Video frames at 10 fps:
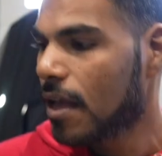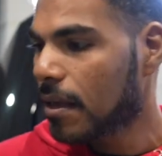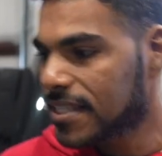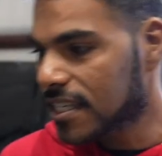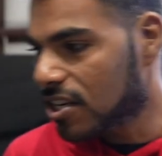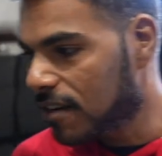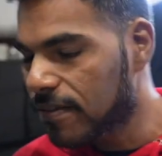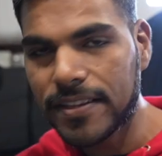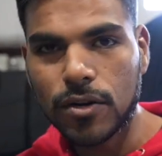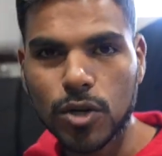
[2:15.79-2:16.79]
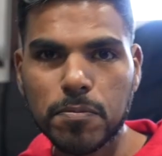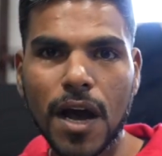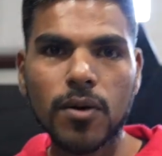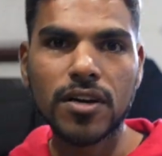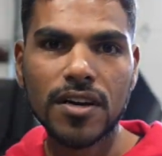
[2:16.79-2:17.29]
$650
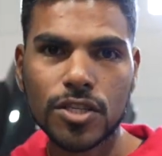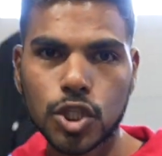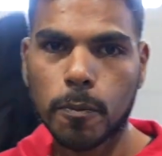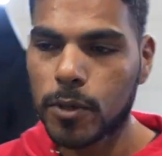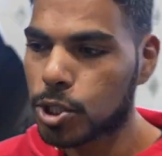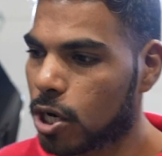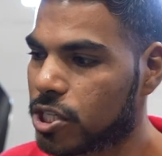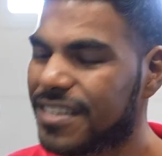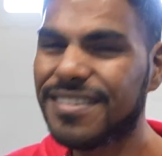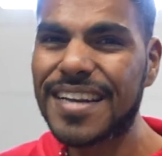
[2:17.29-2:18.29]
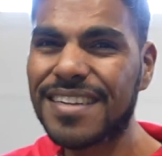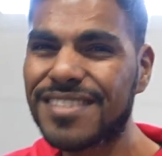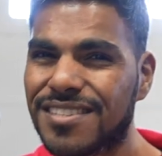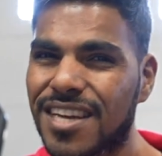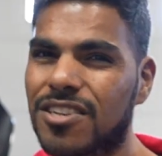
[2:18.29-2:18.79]
horsepower, supercharged,
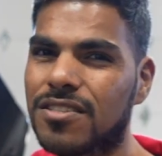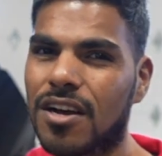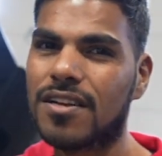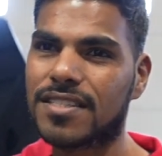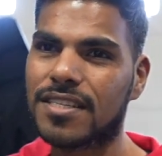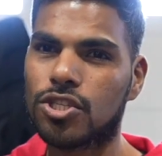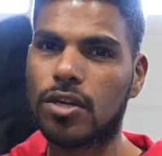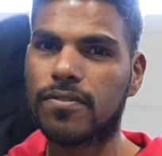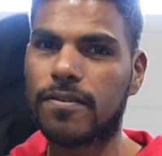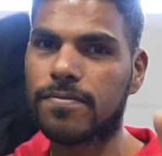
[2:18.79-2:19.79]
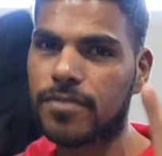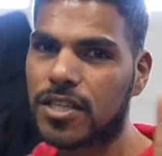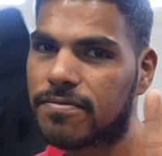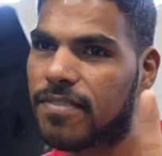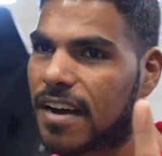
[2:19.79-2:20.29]
$19,000 installed for the
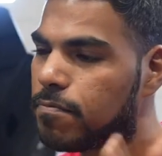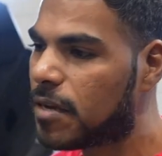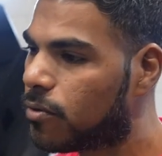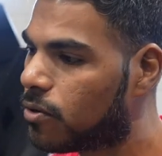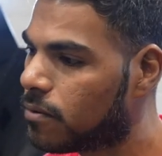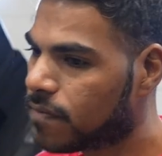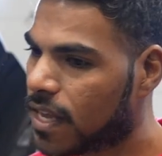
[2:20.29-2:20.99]
first 5 people.